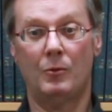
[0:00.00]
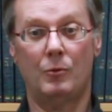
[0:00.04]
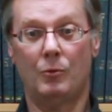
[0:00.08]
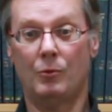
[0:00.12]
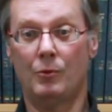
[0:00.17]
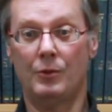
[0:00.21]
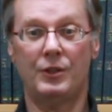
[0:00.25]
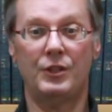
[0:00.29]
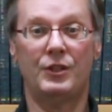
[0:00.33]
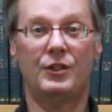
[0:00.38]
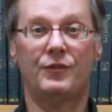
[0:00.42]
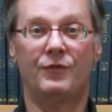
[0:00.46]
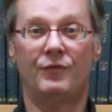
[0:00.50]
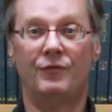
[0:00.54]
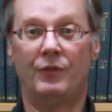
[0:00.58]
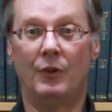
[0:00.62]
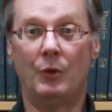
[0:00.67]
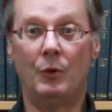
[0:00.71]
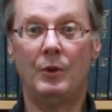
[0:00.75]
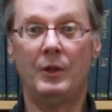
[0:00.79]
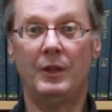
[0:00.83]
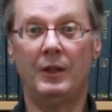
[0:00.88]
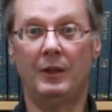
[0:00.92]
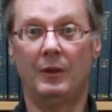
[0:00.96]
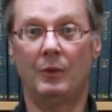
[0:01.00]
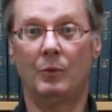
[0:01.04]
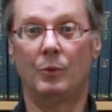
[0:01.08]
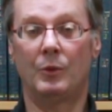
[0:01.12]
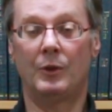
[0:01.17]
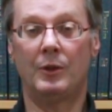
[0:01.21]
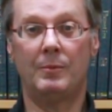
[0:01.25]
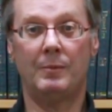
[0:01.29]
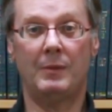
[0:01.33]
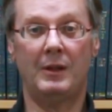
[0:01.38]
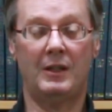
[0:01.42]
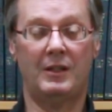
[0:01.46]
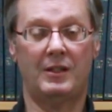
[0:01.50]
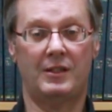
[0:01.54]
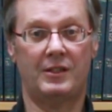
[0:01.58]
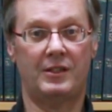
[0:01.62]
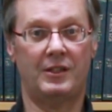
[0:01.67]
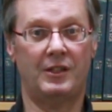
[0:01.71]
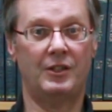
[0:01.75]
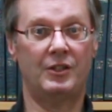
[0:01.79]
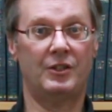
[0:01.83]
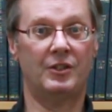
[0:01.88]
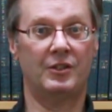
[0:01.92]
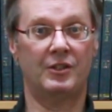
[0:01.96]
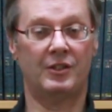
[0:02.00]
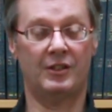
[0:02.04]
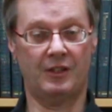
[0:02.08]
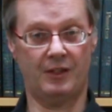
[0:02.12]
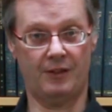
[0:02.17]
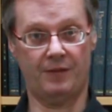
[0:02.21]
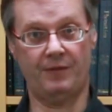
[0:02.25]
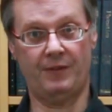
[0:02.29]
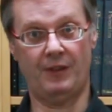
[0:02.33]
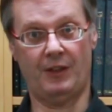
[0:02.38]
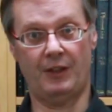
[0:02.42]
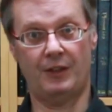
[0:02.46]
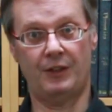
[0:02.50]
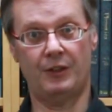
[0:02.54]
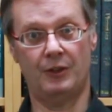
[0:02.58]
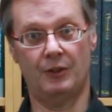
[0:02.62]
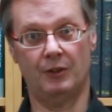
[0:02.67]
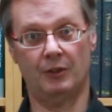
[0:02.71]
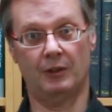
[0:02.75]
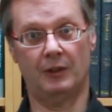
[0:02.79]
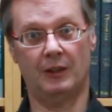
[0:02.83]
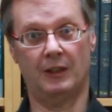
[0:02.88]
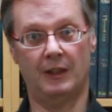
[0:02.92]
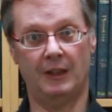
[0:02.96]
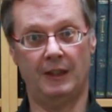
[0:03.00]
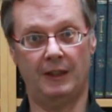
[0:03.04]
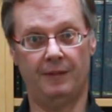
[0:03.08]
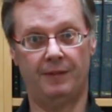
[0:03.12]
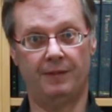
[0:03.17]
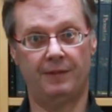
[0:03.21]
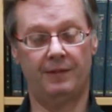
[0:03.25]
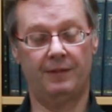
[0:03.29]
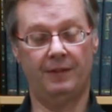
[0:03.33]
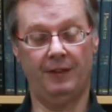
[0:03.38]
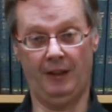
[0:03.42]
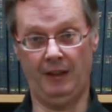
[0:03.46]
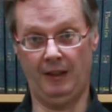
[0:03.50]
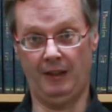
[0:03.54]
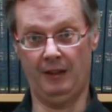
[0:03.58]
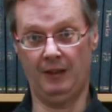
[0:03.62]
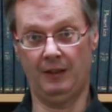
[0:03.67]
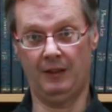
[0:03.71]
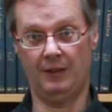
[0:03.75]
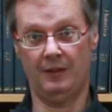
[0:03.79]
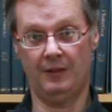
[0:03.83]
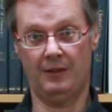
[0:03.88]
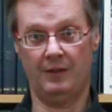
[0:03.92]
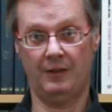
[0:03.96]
or just voting, where you make decisions that affect your life and